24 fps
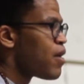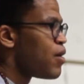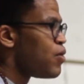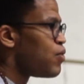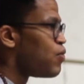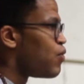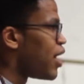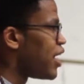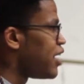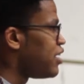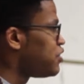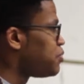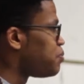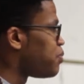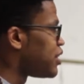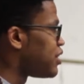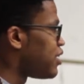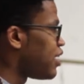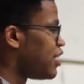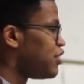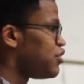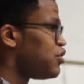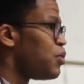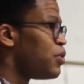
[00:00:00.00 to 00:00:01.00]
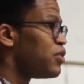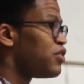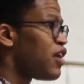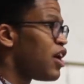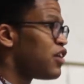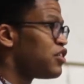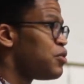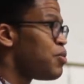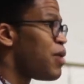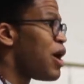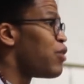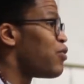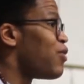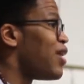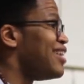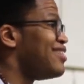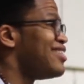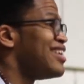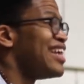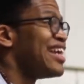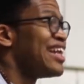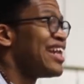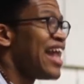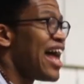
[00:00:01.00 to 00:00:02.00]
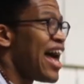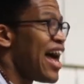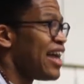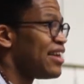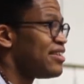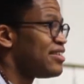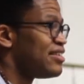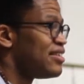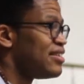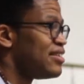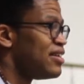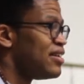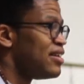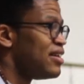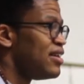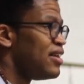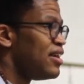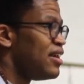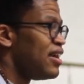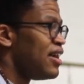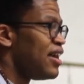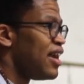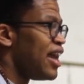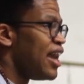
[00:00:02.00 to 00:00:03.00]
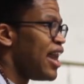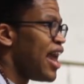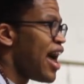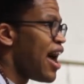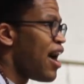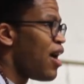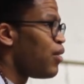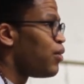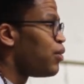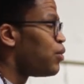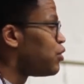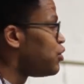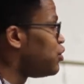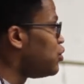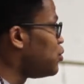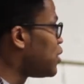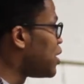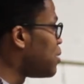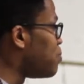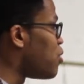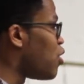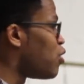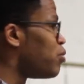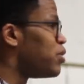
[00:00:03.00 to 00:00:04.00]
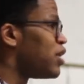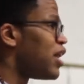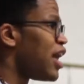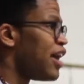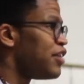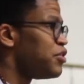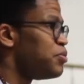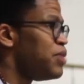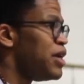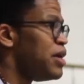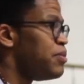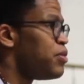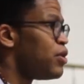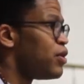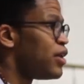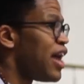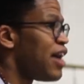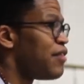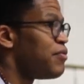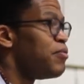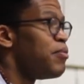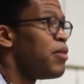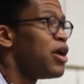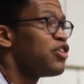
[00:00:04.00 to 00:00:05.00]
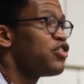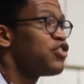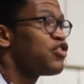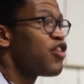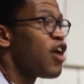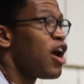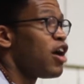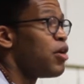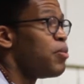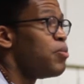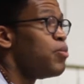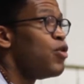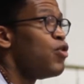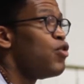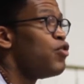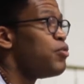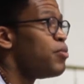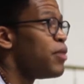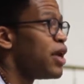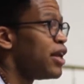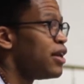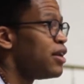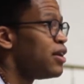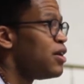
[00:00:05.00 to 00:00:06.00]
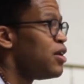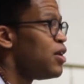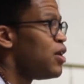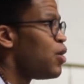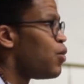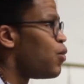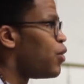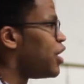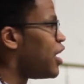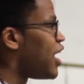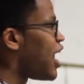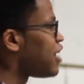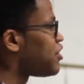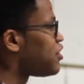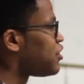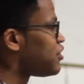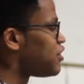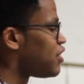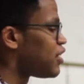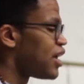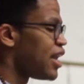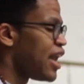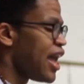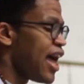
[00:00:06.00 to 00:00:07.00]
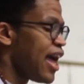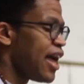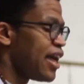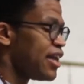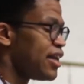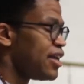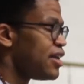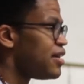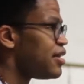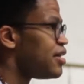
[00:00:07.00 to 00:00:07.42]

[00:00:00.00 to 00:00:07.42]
race, but the issue was also about race and class, and how you can mobilize people and have a much stronger movement when you're not just looking at,